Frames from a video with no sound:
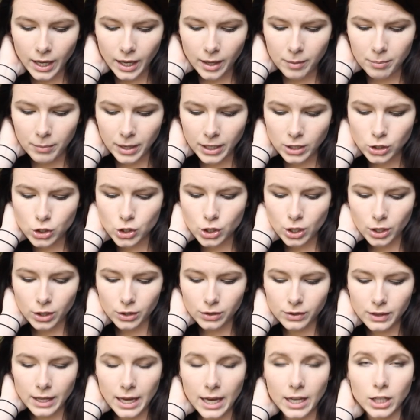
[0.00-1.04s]
And make
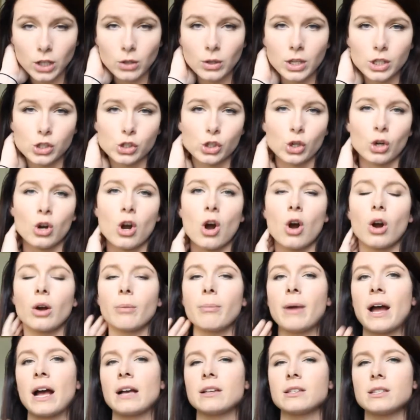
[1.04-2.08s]
sure that you get your
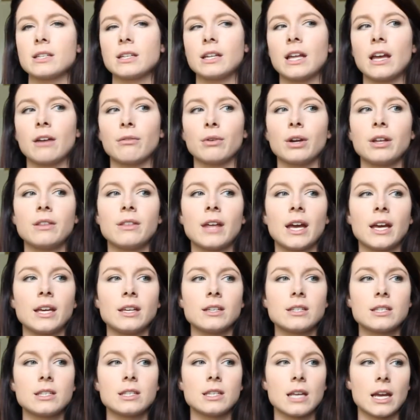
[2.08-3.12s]
car pass and
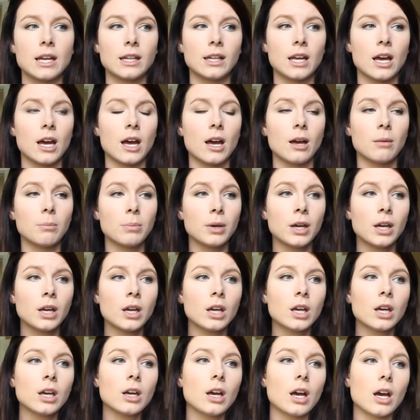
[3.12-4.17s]
everything set up
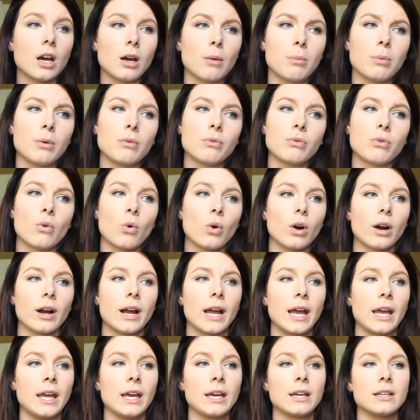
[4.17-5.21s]

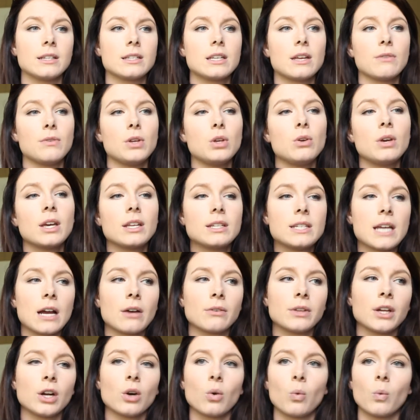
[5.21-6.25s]
beforehand. If you get
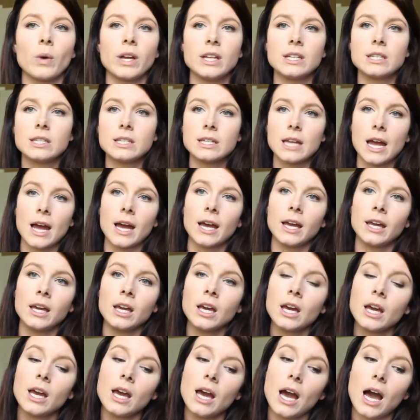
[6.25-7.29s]
down there
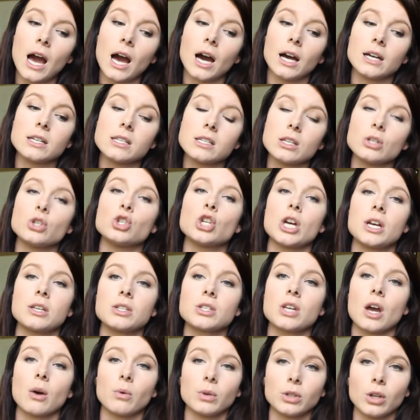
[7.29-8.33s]
Wednesday, I
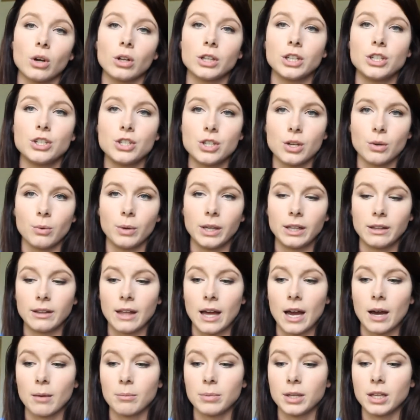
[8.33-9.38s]
suggest going on and doing
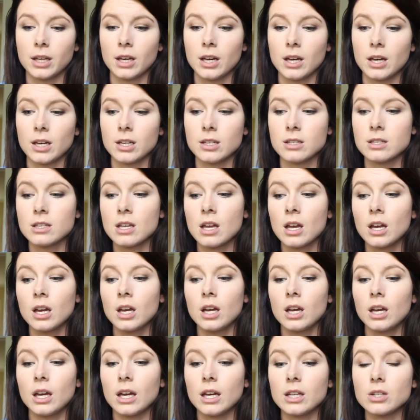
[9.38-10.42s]
that, because
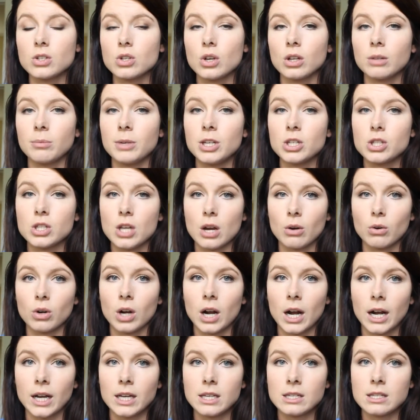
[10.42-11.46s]
it's going to be so
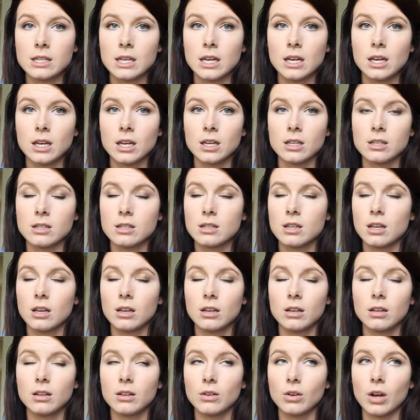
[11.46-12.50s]
crazy because
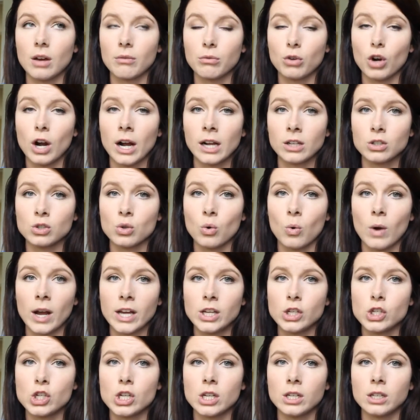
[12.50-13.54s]
of
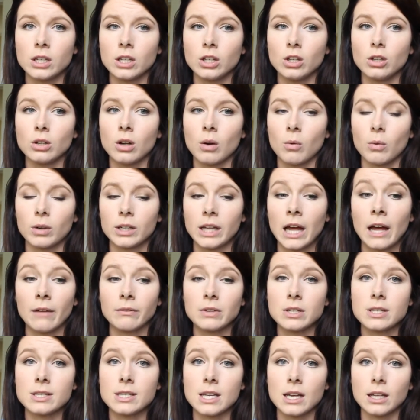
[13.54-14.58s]
graduation and you don't want to
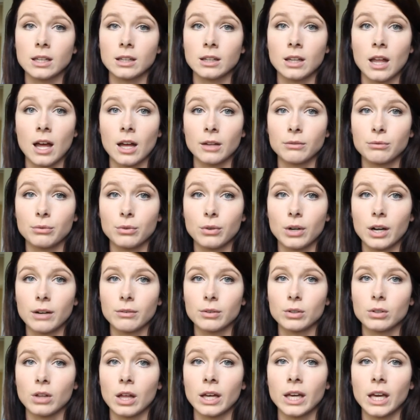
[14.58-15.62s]
have to sit in line
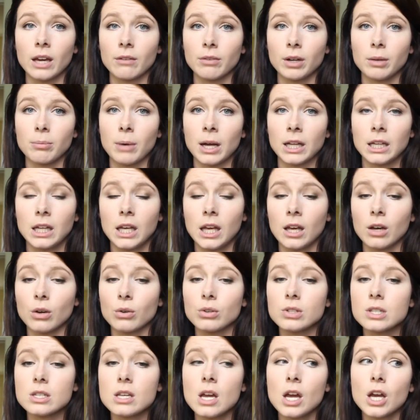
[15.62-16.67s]
forever like everybody
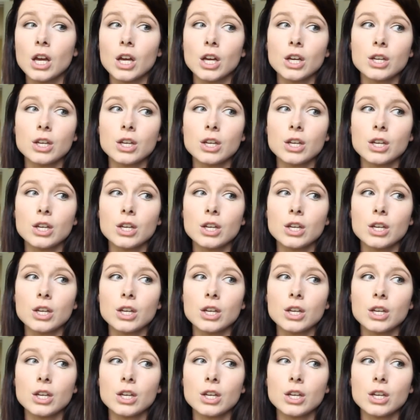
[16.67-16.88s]
else.